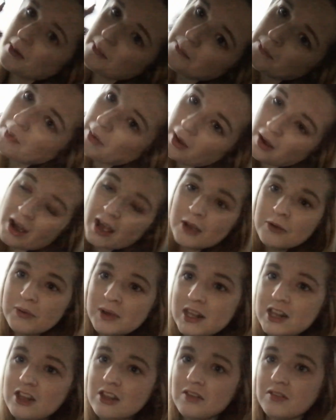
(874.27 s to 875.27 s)
But I
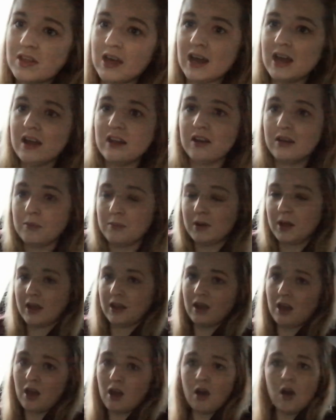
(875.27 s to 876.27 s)
always do that and I'm like,
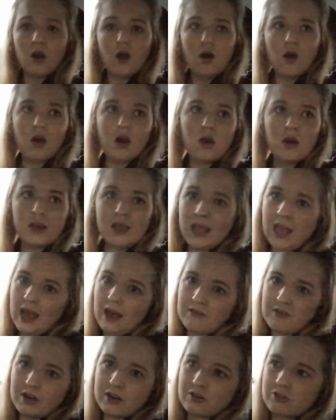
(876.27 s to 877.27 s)
oh
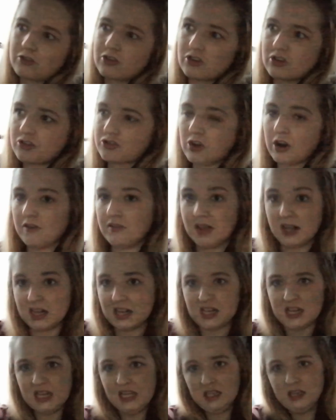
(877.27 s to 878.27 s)
yeah, I'll just drive because
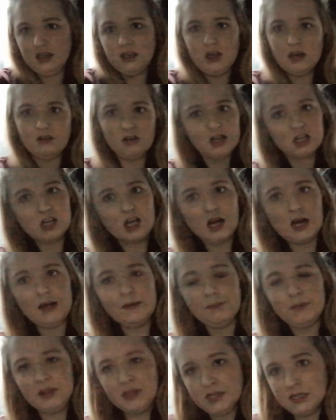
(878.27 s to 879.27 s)
it's easier at the
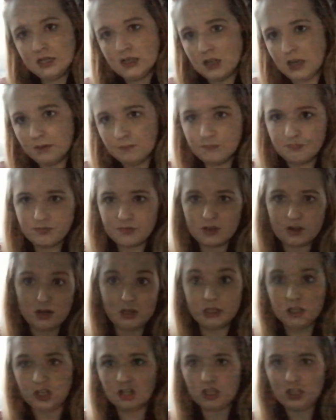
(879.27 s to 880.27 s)
time, but then it's like
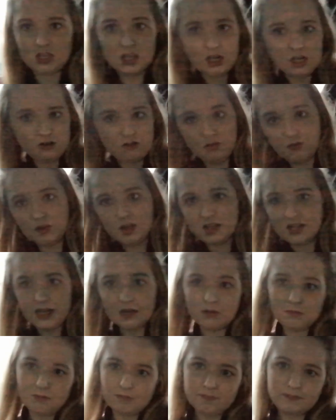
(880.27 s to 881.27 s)
just as hard to reverse
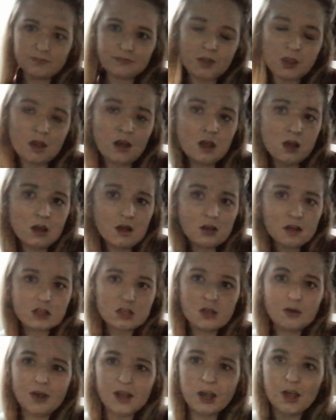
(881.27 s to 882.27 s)
out.
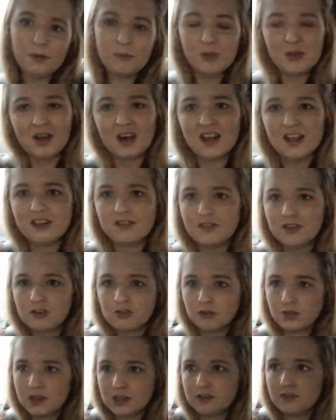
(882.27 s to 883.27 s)
So I hope you guys have
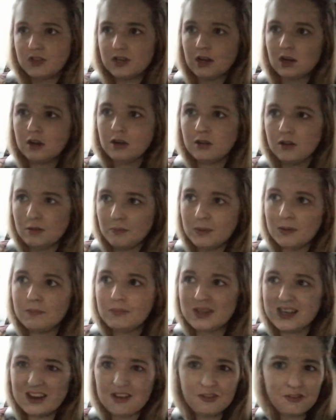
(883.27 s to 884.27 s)
enjoyed this video. I know it's a
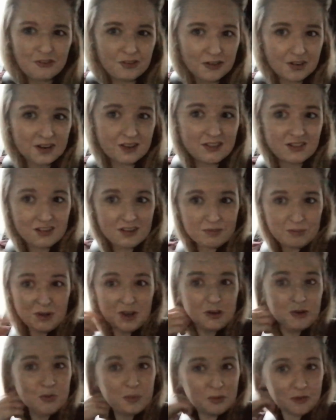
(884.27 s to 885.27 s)
bit different than my
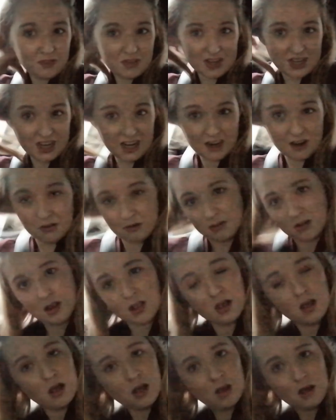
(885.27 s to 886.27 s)
normal
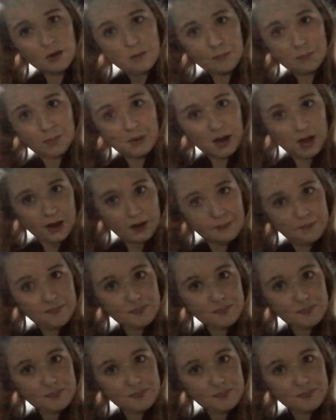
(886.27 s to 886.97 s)
videos, but